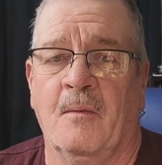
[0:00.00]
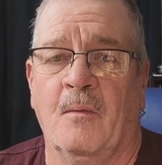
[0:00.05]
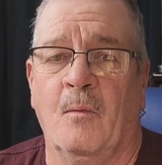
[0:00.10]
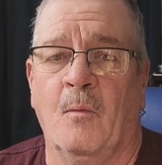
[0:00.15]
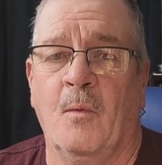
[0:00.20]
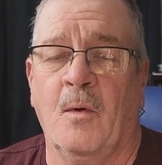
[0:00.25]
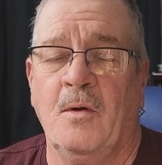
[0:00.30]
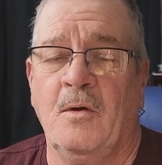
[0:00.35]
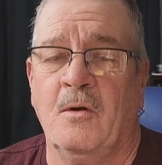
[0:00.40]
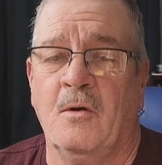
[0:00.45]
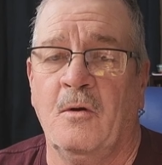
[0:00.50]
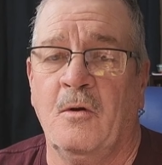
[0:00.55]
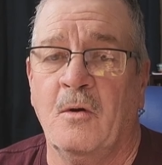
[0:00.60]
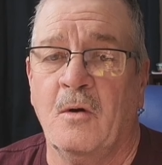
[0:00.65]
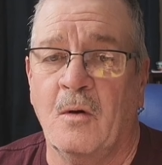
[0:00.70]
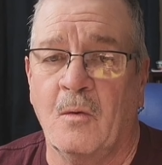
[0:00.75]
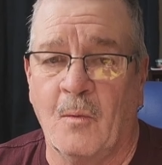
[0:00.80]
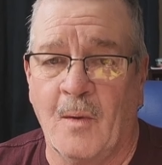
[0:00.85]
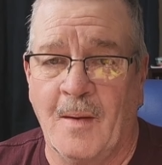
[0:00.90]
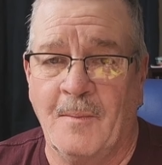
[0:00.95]
when you're
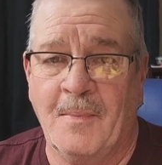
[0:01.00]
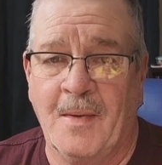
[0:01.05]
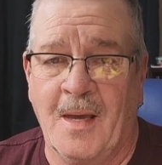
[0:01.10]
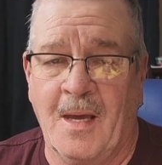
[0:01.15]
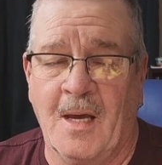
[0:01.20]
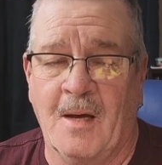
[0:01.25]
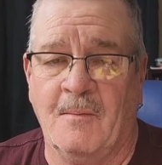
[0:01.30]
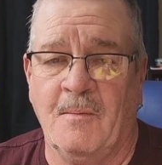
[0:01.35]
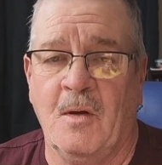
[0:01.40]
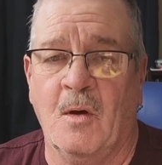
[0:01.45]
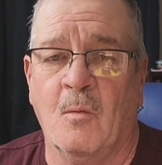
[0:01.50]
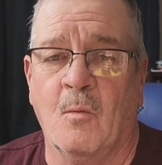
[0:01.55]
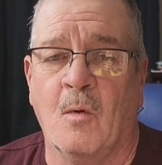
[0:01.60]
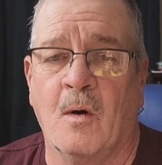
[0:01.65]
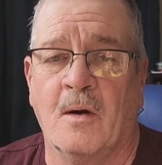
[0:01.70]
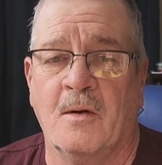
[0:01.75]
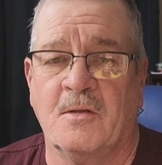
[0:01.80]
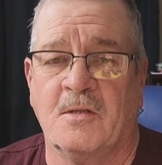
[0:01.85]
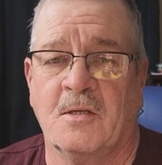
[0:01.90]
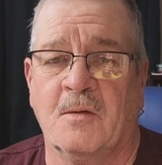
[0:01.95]
doing webcam, you'll
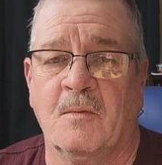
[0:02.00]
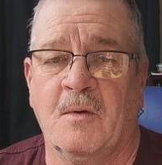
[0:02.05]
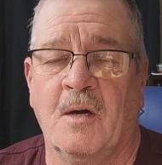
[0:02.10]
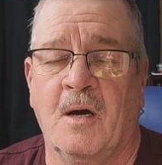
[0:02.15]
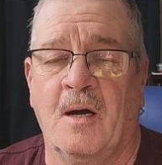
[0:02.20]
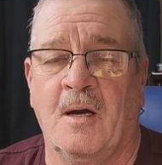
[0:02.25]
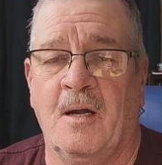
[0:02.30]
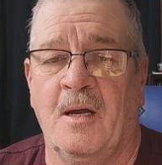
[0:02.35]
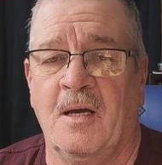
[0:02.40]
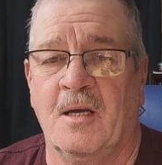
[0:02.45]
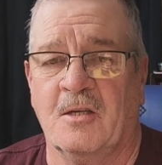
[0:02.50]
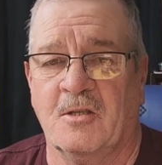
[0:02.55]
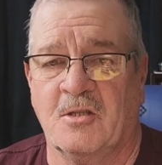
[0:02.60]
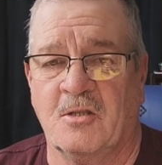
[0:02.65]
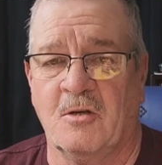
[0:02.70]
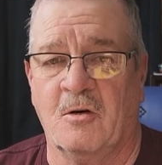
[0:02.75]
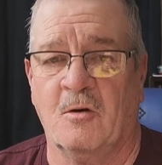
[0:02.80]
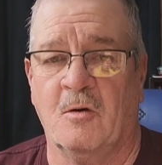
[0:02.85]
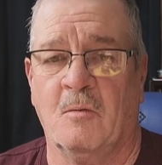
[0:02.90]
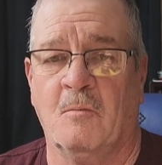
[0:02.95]
want some kind of
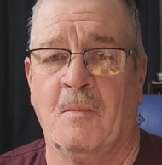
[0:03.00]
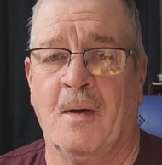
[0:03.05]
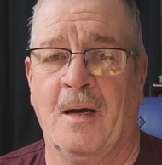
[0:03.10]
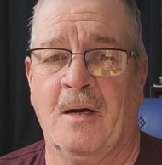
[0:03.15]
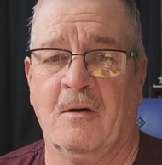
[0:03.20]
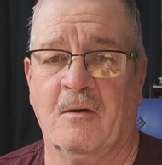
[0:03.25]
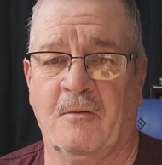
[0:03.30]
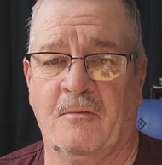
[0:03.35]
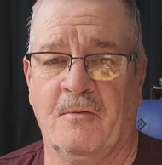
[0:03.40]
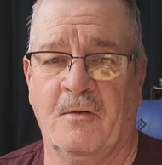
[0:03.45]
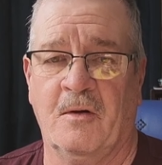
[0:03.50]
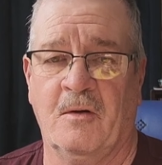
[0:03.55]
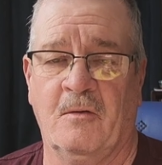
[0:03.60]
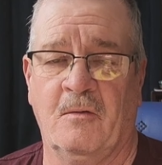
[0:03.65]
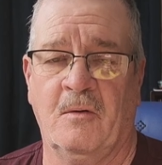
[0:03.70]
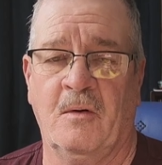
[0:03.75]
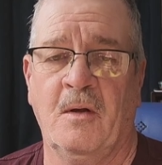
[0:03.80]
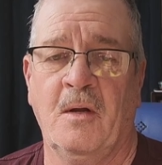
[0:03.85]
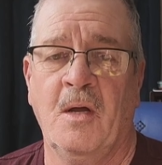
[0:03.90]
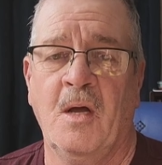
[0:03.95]
external
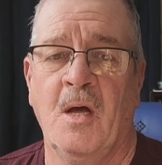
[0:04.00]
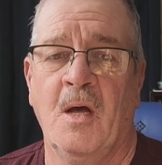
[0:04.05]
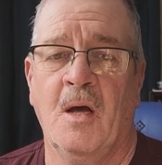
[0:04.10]
microphone